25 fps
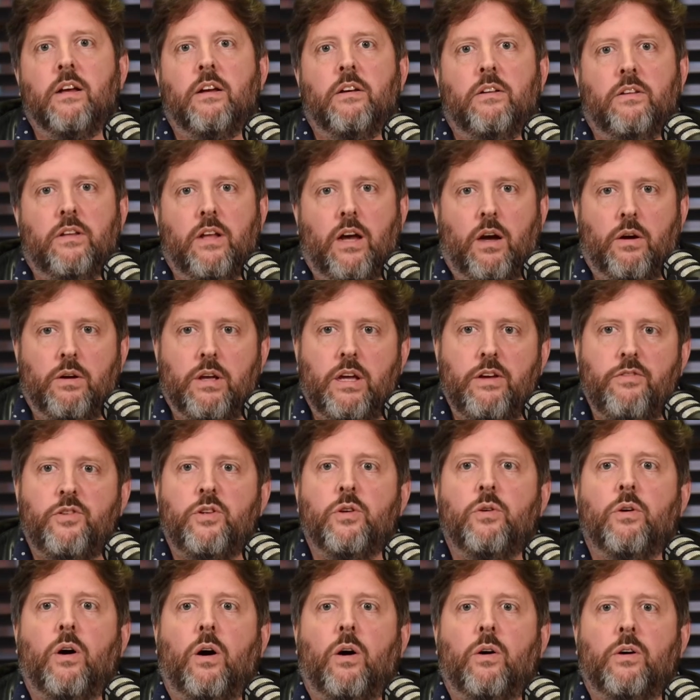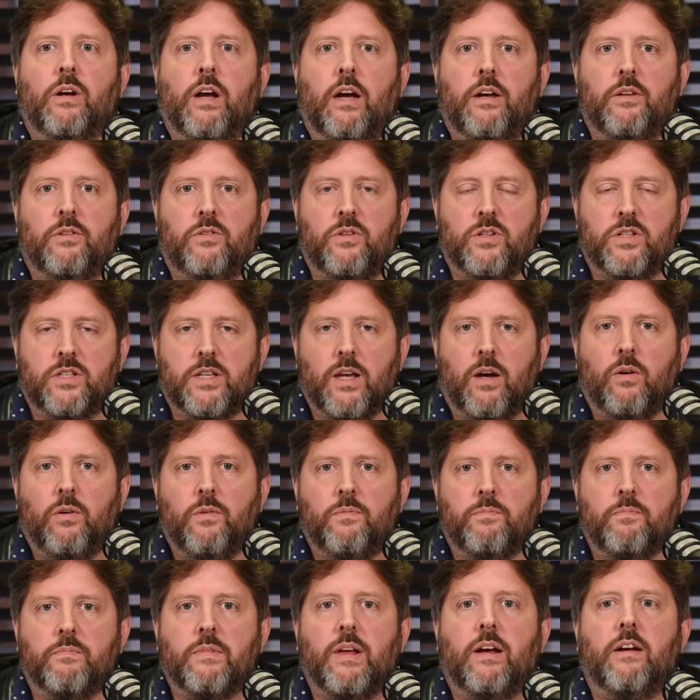Now, if you are going to
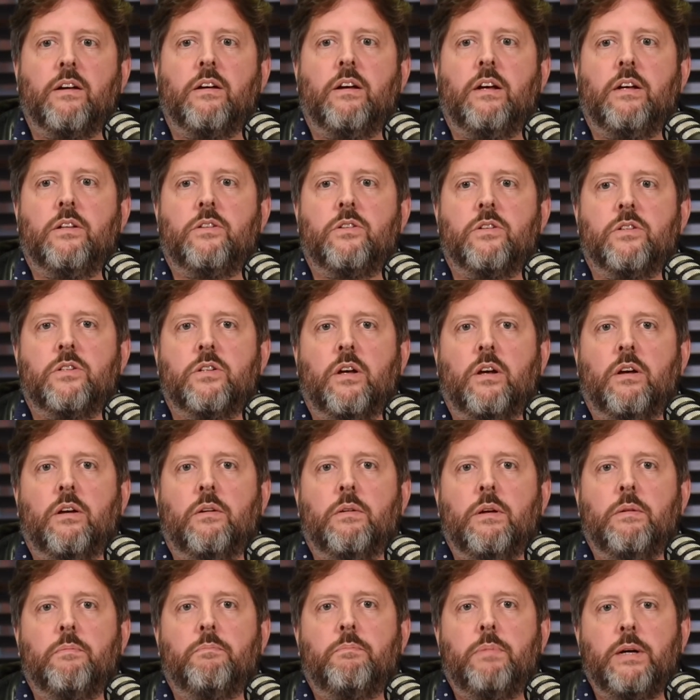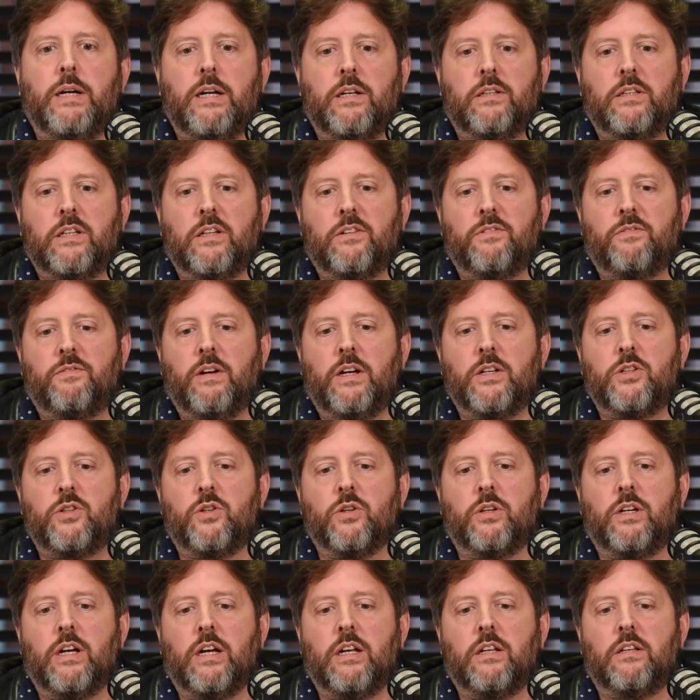sell, it is imperative that
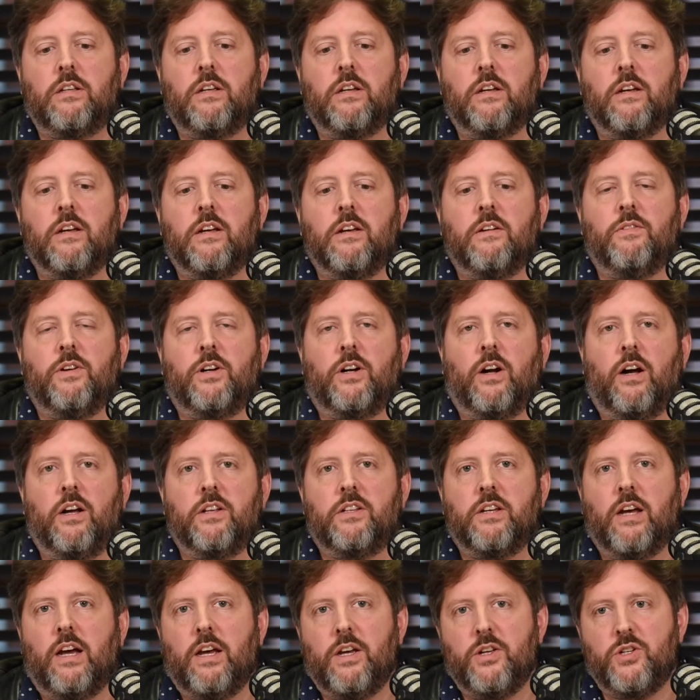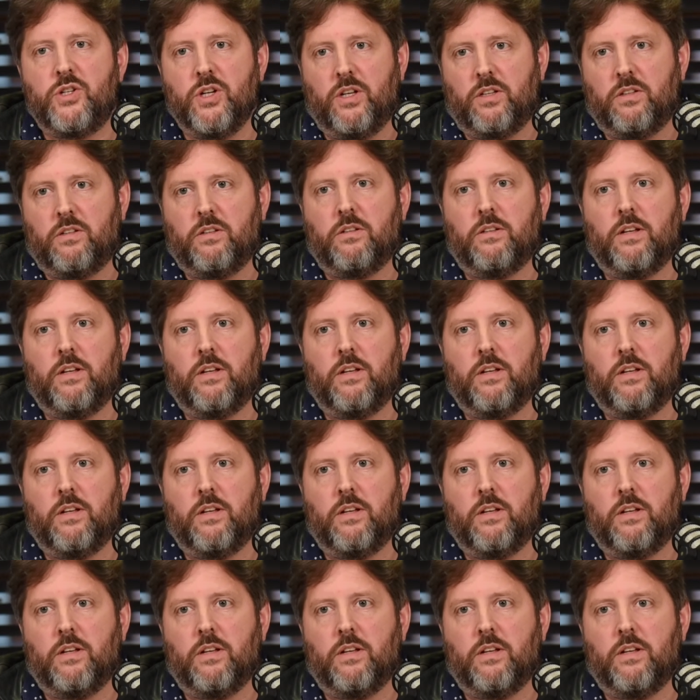you get the right agent.